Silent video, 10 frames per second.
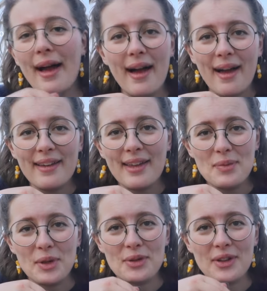I
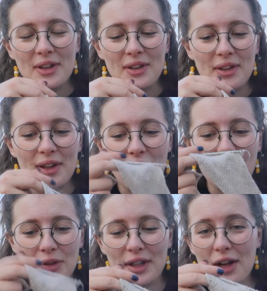am using
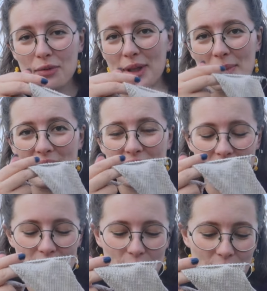uh, three and a half
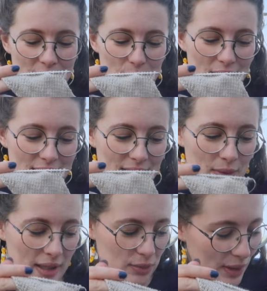millimeters for this one as,